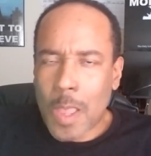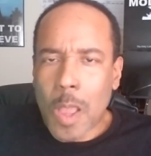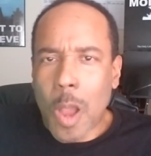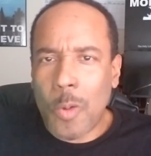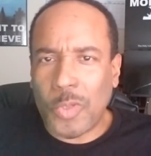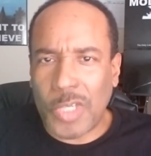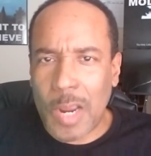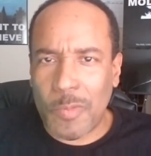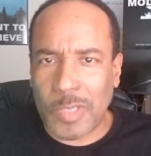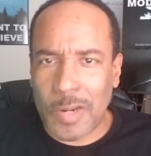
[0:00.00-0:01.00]

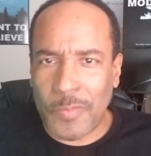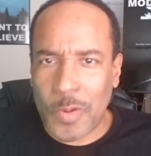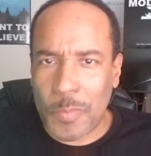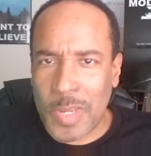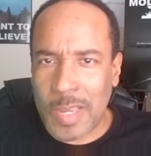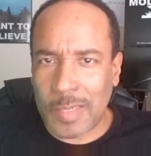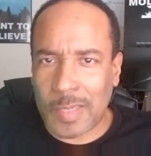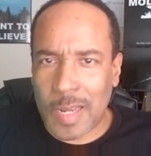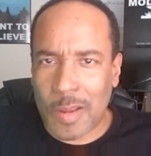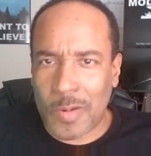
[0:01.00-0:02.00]
O'Shea was interviewing me
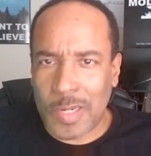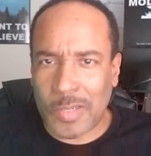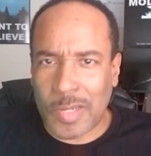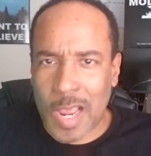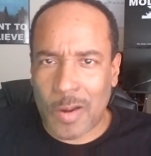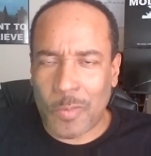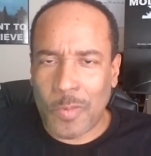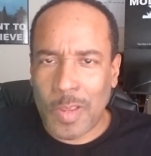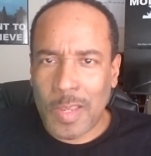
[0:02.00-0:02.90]
yesterday on his channel,